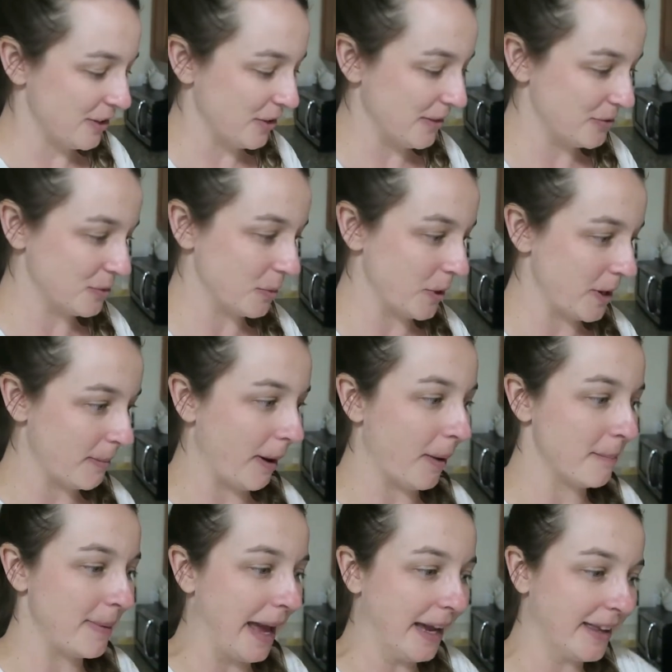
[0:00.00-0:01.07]
don't have to worry
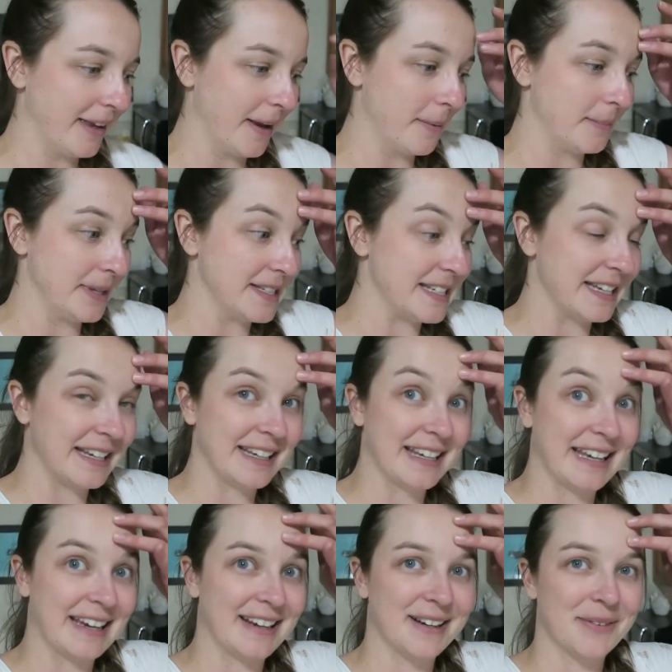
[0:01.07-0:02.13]
about backing up into a
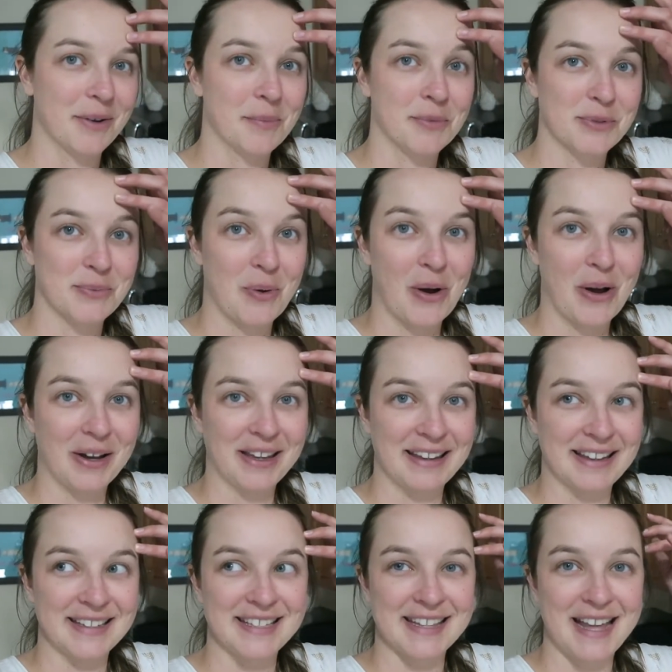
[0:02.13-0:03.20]
kid and almost walking
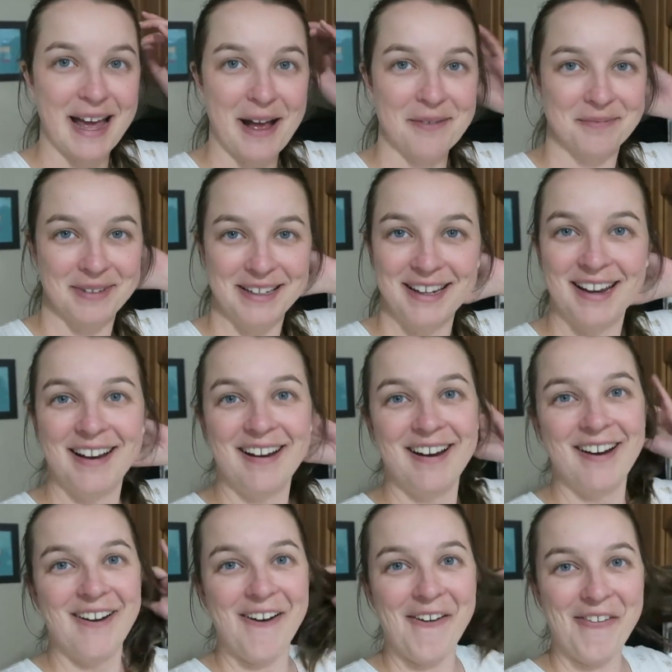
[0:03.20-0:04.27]
into them and
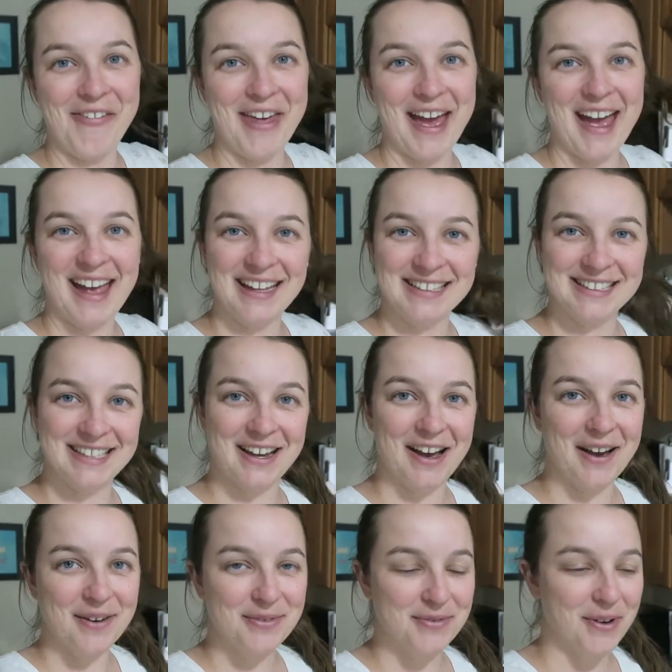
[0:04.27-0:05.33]
all that
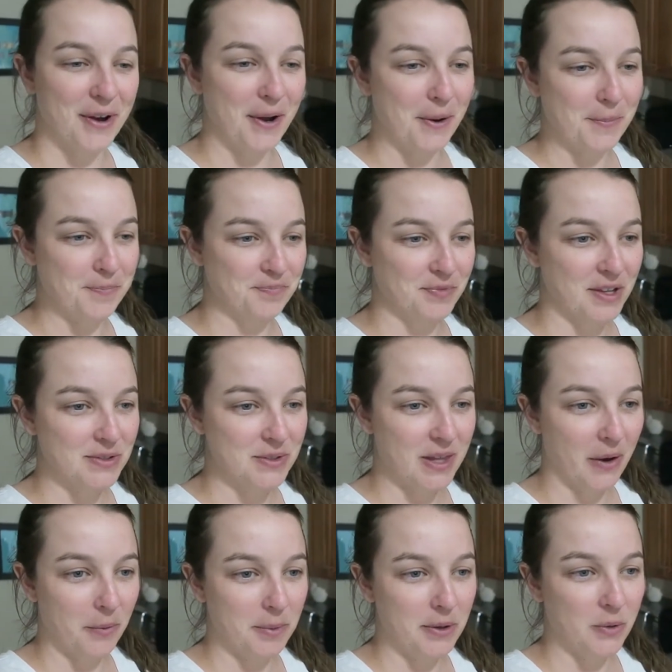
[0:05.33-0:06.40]
stuff. Um, so
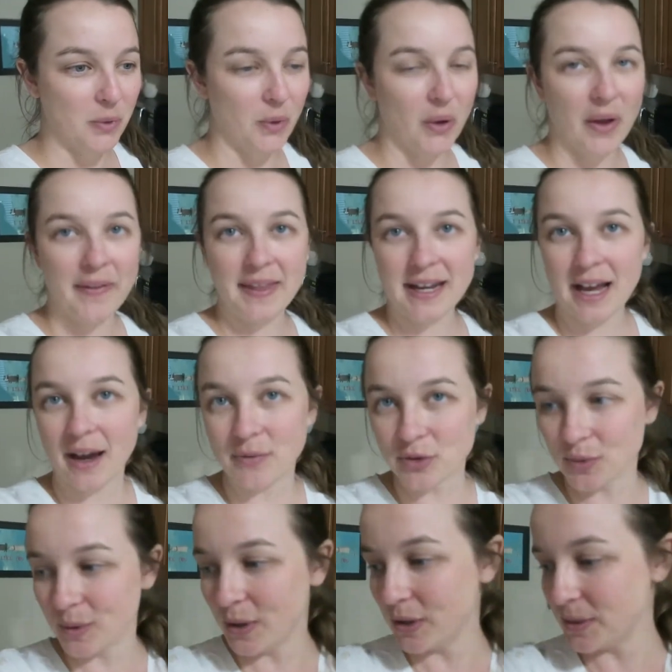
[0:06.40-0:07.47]
that would be cool. And then
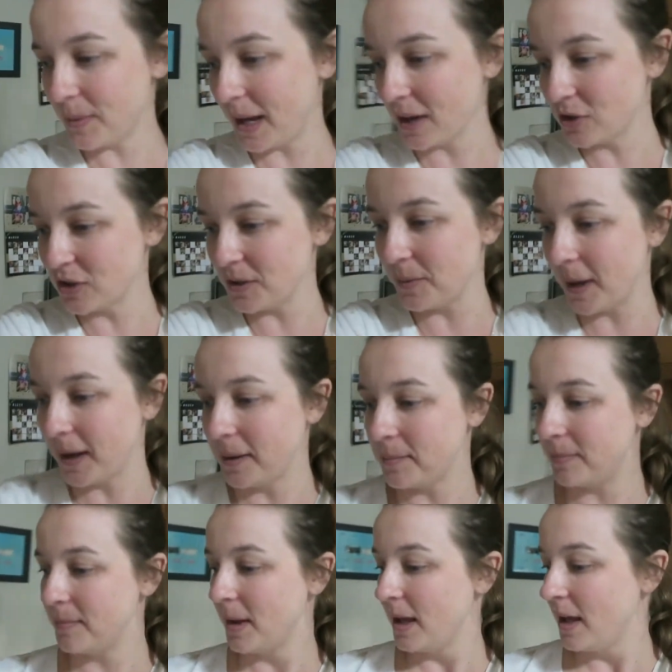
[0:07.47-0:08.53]
afterwards, we actually went
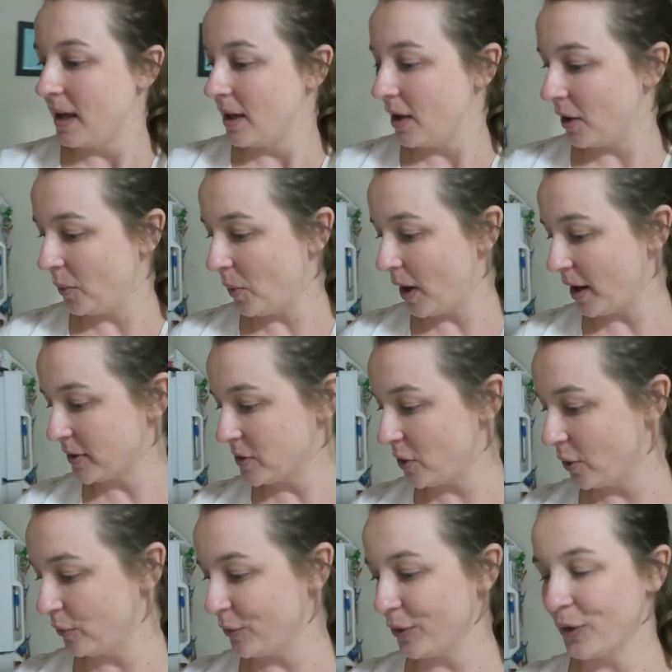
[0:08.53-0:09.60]
and walked
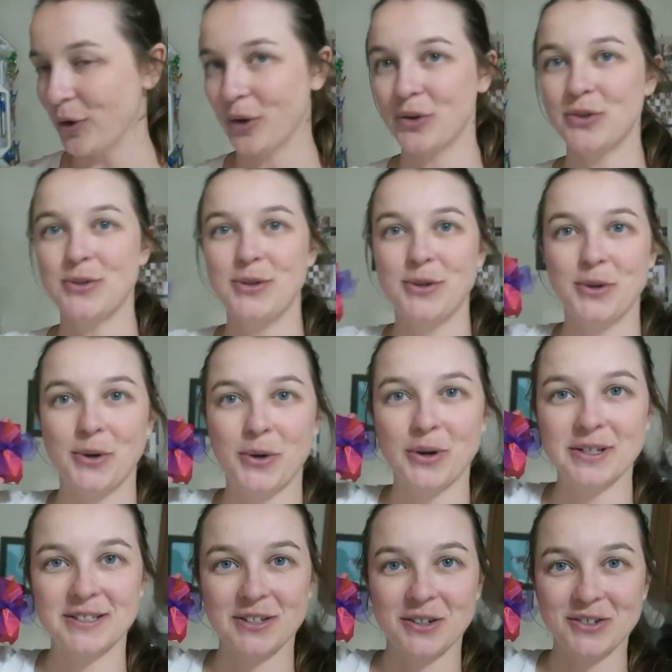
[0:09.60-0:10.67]
over to
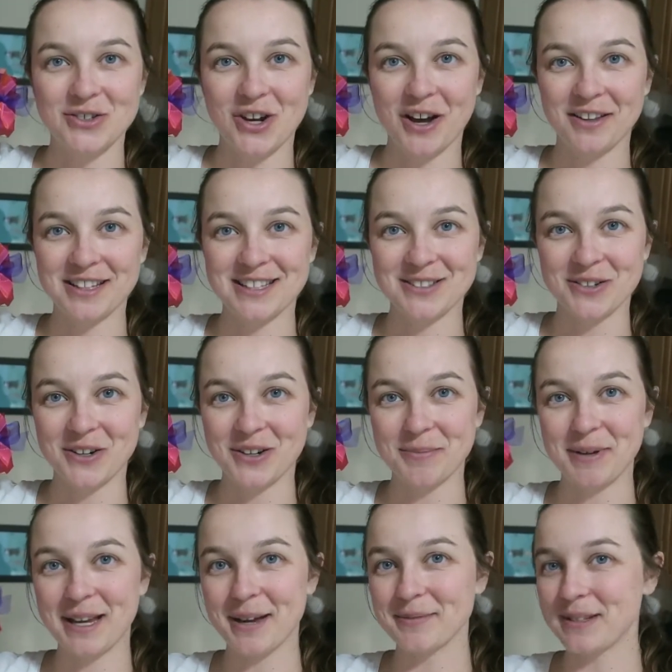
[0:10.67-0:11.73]
a certain chocolate store to
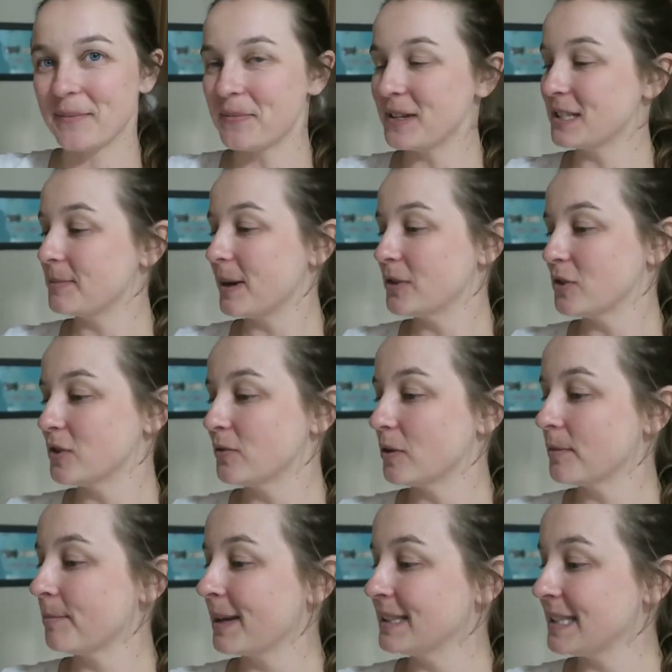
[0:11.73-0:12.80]
pick up something special
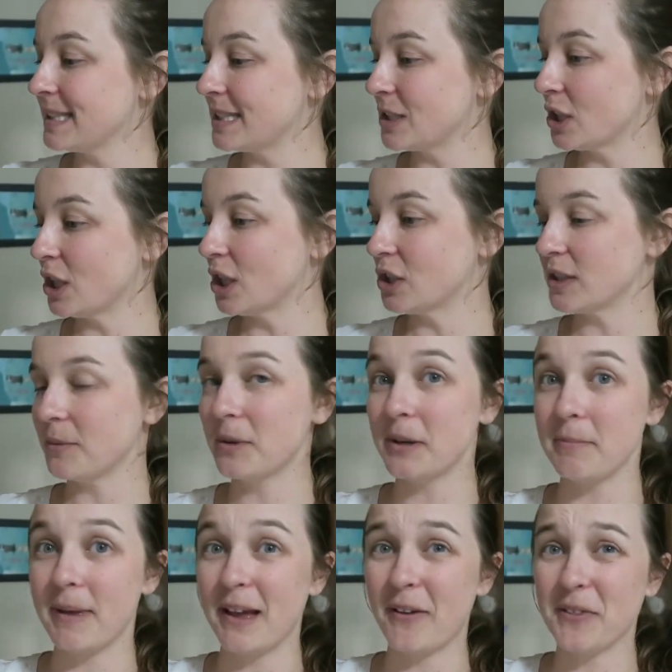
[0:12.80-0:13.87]
for my sister. So I'm gonna
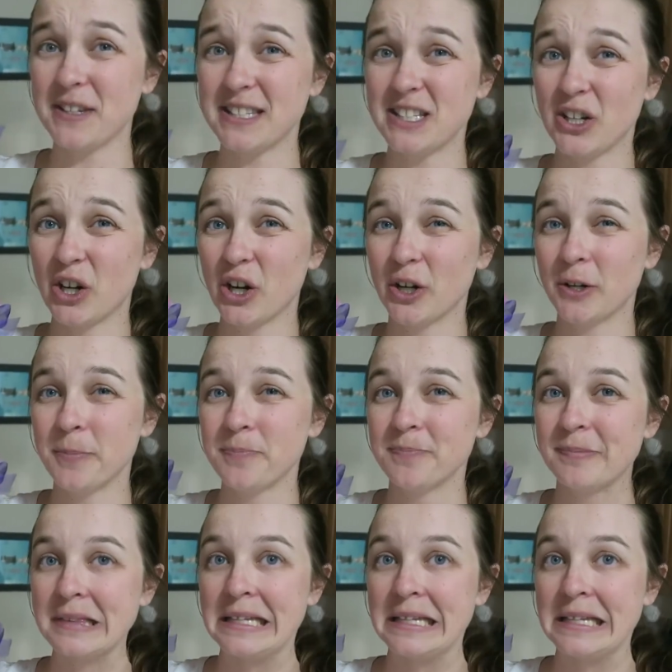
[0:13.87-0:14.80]
mail this to her.